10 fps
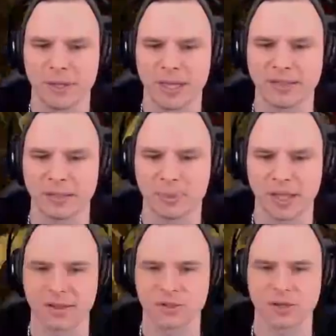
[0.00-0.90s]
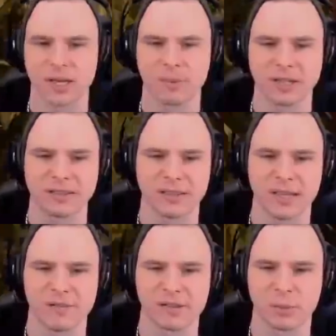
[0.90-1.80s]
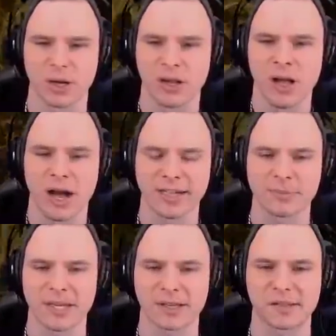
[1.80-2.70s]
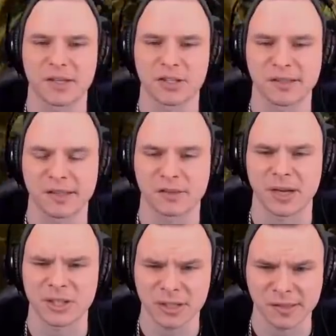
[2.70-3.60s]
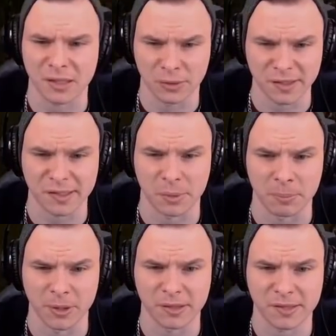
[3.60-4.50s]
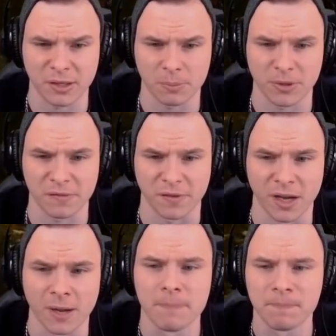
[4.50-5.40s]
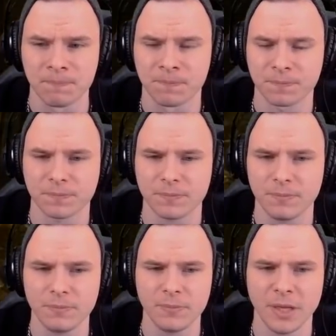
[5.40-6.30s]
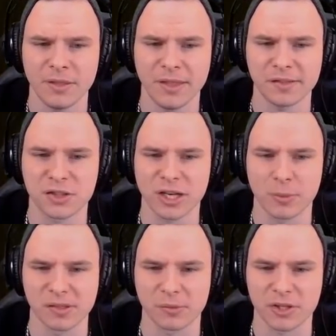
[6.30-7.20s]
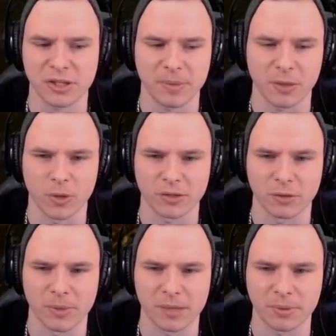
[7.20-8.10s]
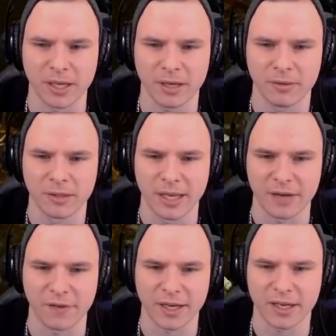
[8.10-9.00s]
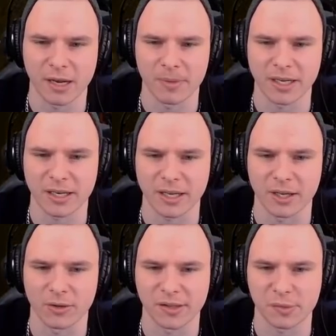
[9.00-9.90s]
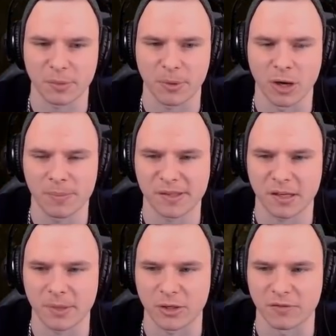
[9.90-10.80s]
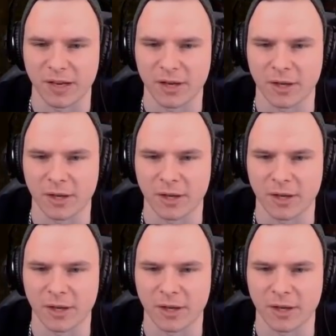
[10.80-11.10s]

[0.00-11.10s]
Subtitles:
He did play the tree, but he did leave as well. I need to make a decision. See the scratches? That looks like spread burst. He got pretty far. This Jenny was originally being worked on by a player, and if I can come in and get a hit on this with pop, it's going to be good value.